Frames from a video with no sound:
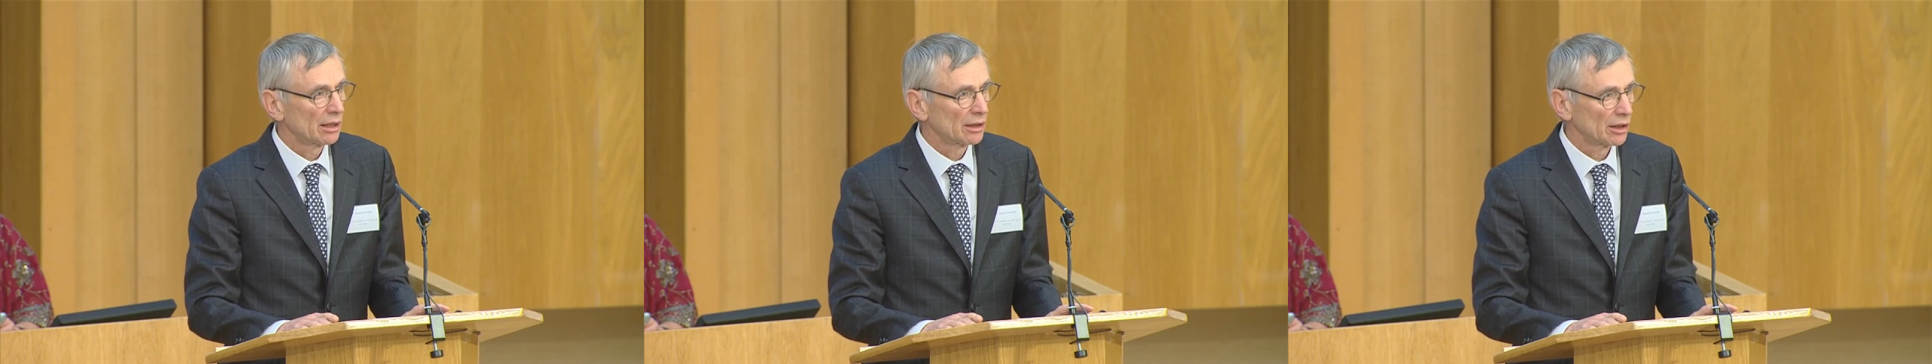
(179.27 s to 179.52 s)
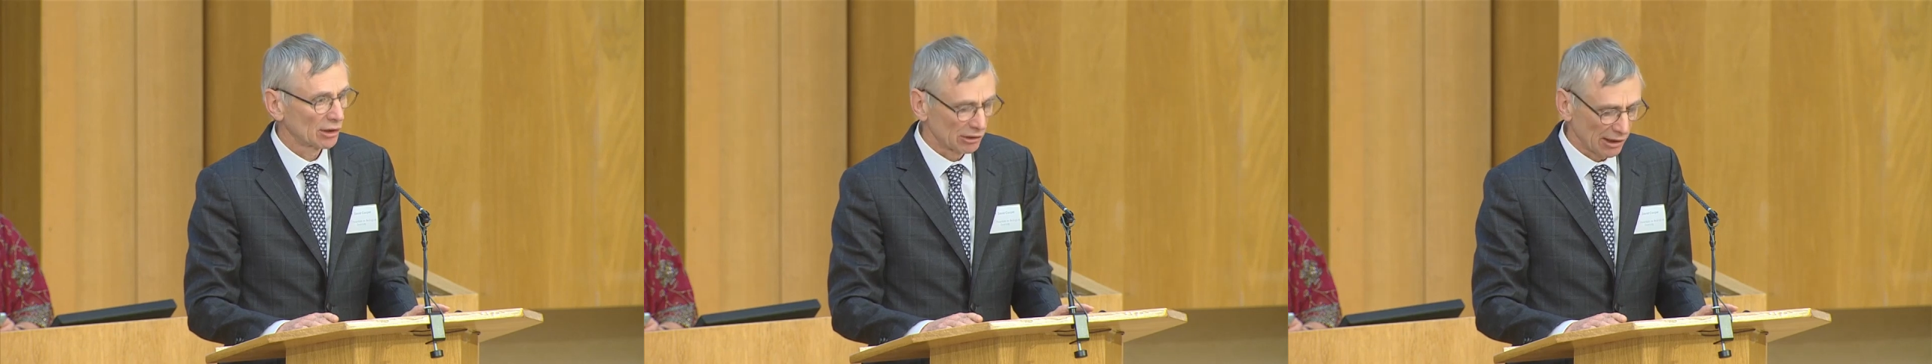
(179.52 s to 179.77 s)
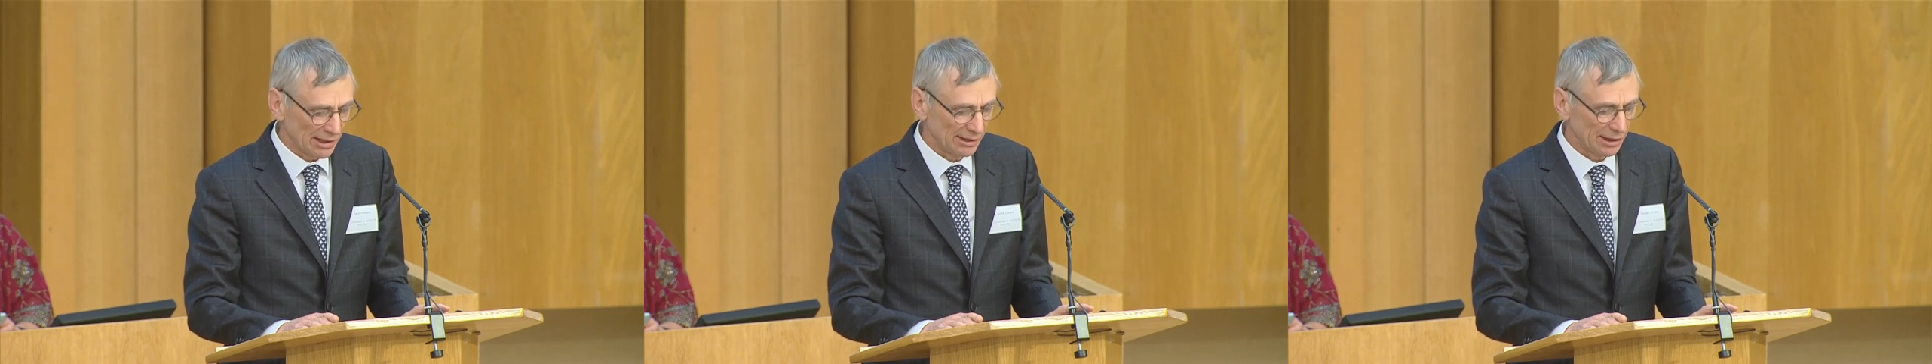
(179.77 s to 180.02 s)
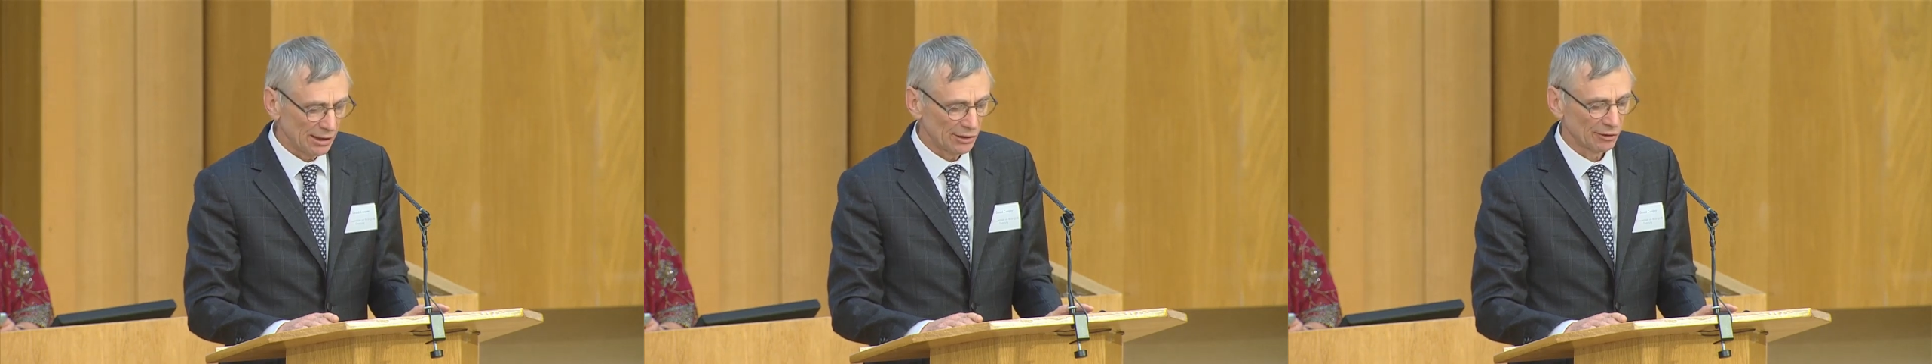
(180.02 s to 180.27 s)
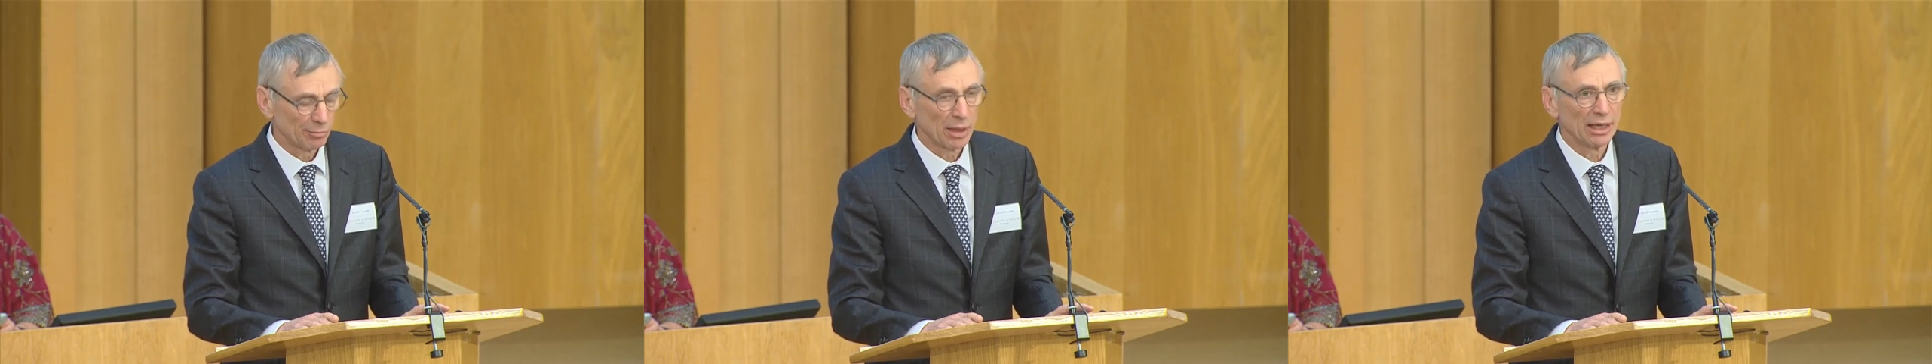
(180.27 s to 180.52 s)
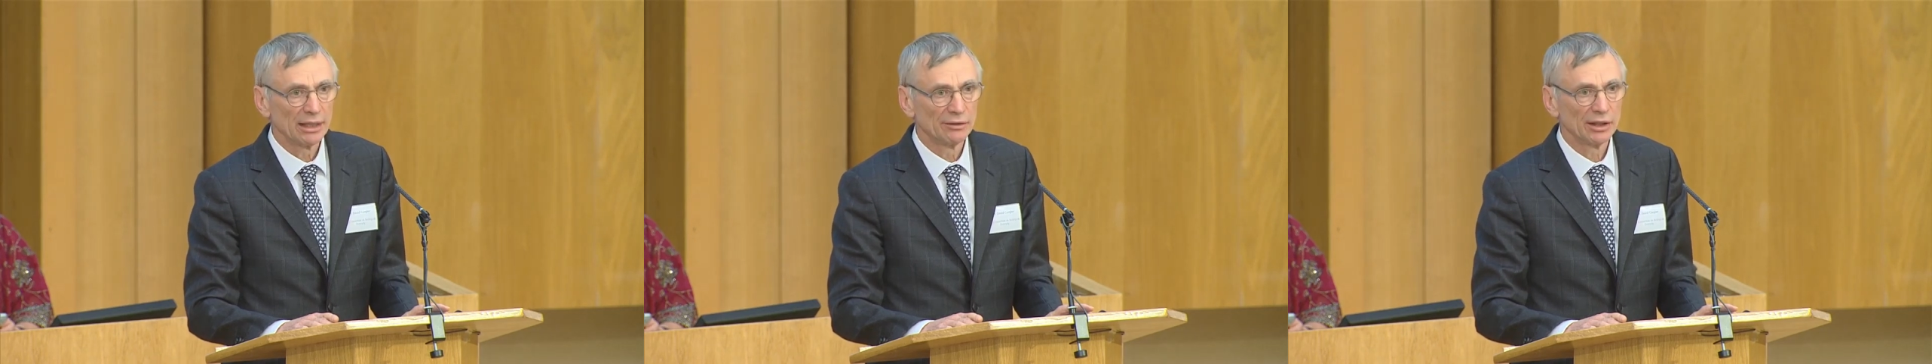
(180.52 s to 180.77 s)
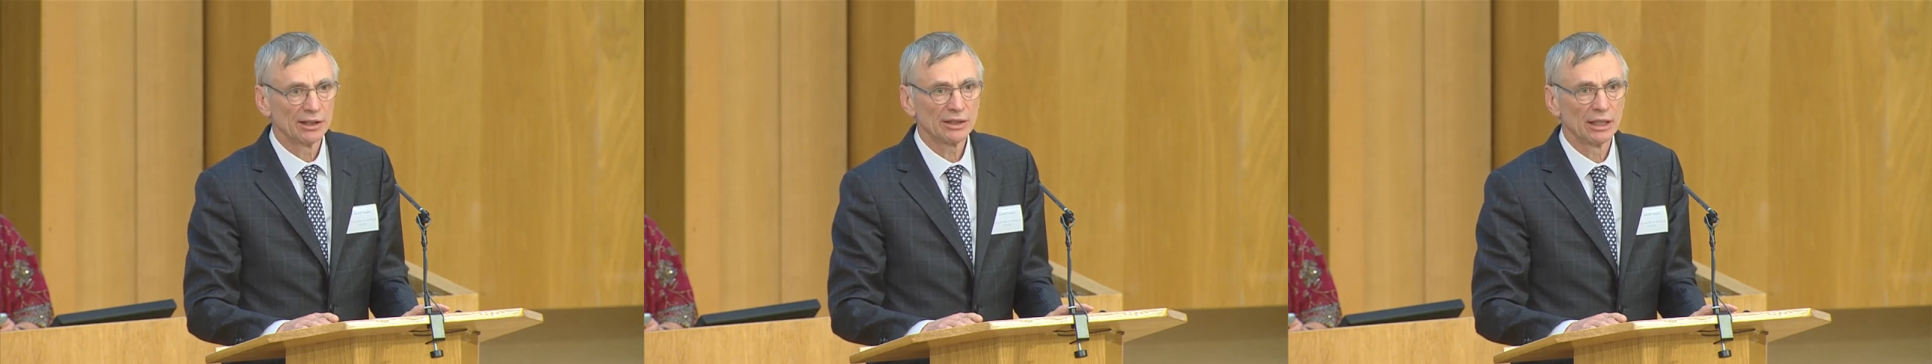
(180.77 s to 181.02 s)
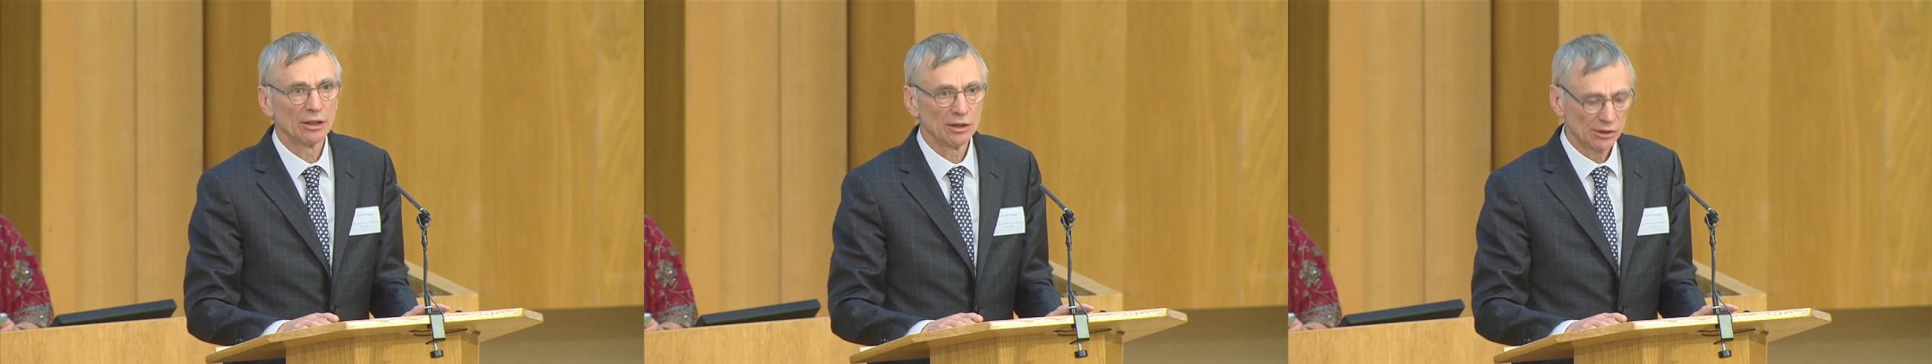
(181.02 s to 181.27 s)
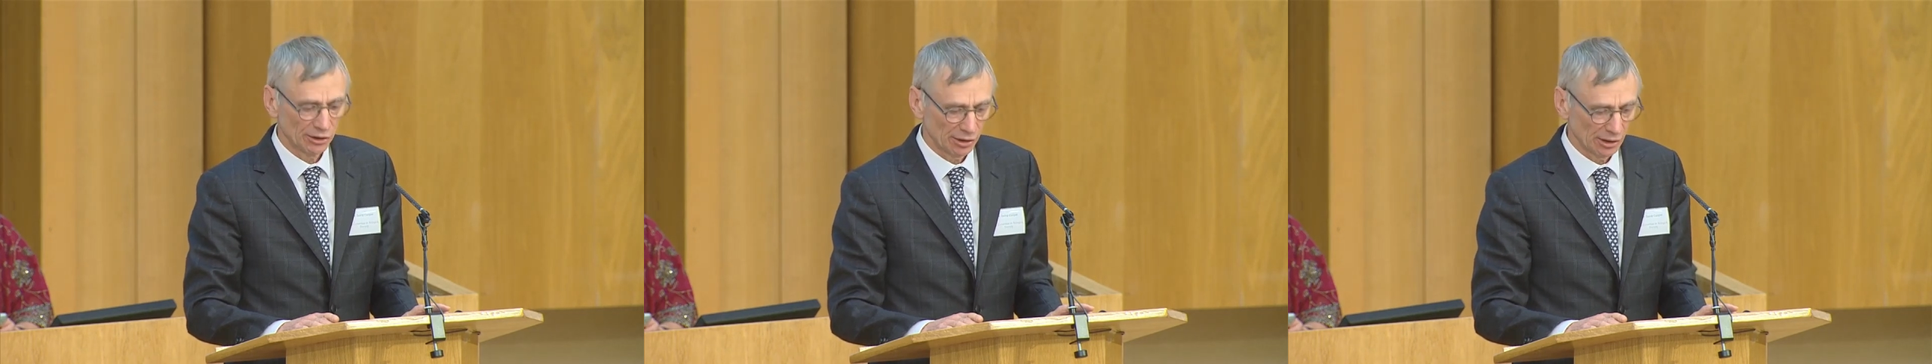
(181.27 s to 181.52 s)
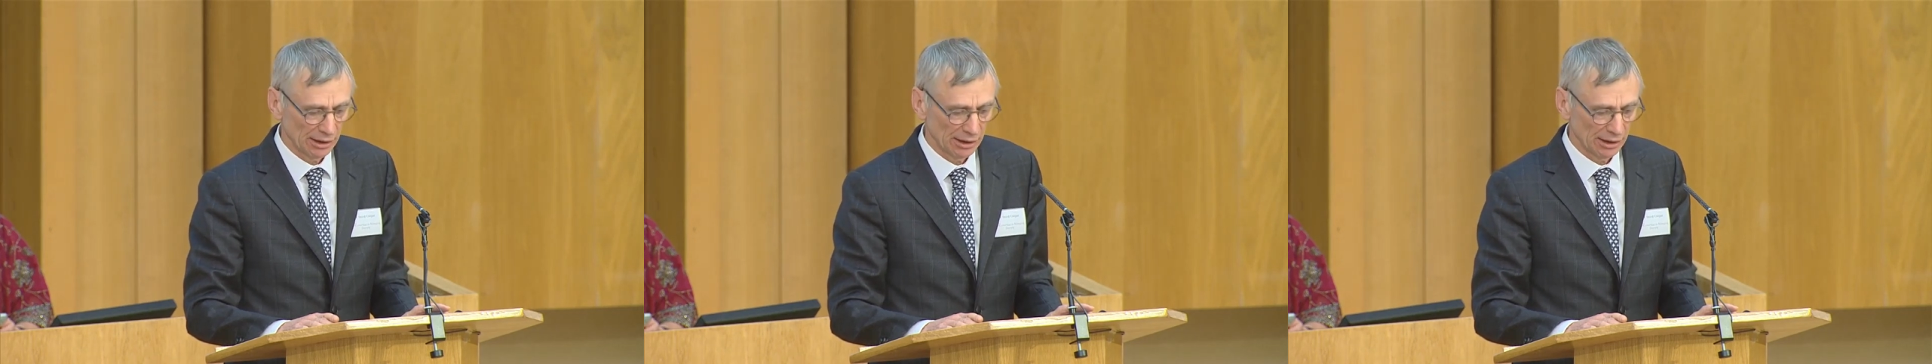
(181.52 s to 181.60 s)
The crises of biodiversity loss